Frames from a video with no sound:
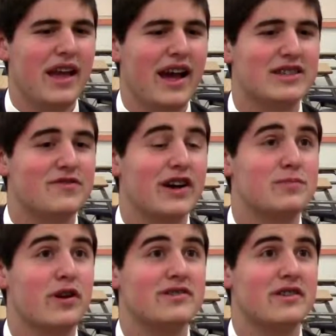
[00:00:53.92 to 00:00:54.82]
As Vice
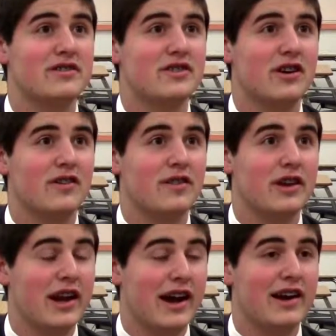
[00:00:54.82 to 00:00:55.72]
President of the
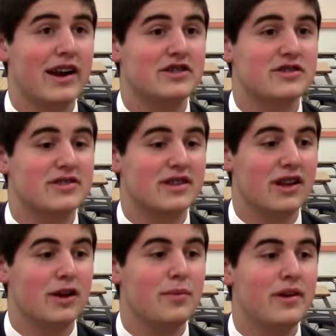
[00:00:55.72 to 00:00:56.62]
United Nations
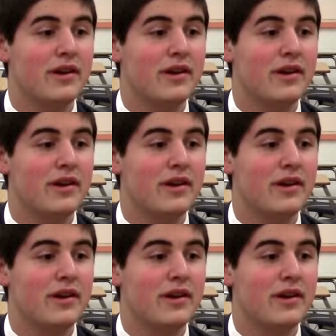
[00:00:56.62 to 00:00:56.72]
Club,